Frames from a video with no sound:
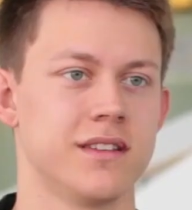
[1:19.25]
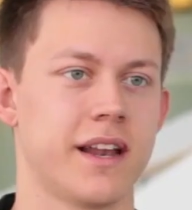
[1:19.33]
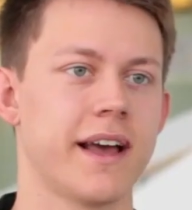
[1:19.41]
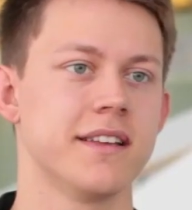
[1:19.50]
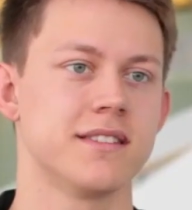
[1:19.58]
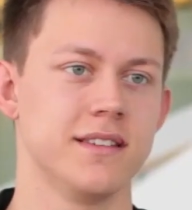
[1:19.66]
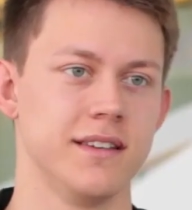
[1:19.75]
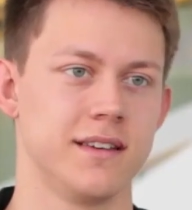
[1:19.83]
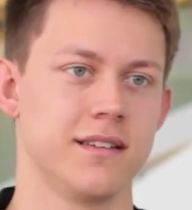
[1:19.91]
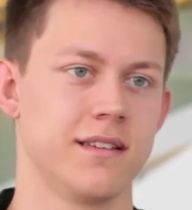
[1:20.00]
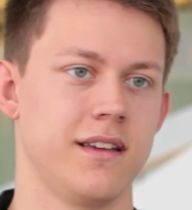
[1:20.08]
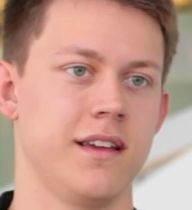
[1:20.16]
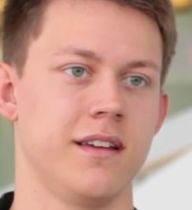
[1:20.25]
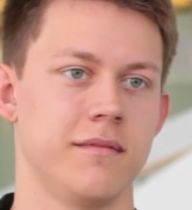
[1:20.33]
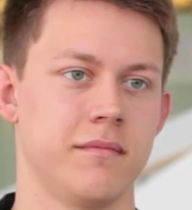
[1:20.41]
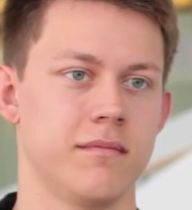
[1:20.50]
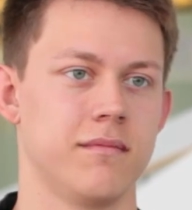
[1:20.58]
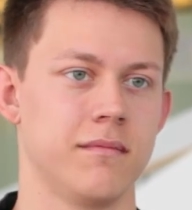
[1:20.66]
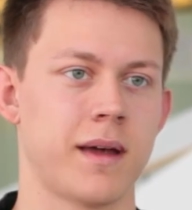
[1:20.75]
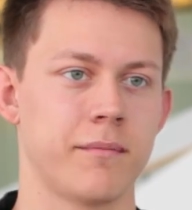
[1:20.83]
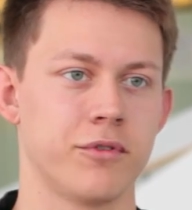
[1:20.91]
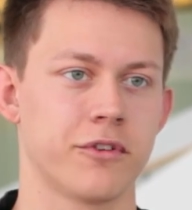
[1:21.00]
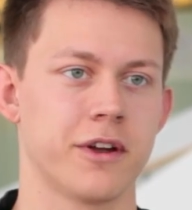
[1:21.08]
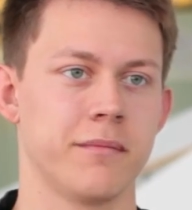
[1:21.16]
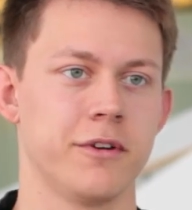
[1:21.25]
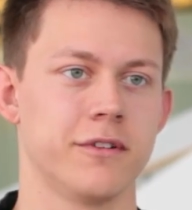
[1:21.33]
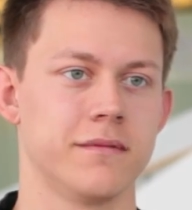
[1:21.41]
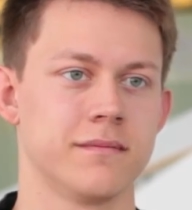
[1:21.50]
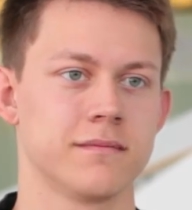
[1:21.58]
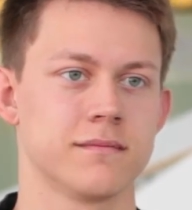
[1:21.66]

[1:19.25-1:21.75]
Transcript: that I seek in my program here.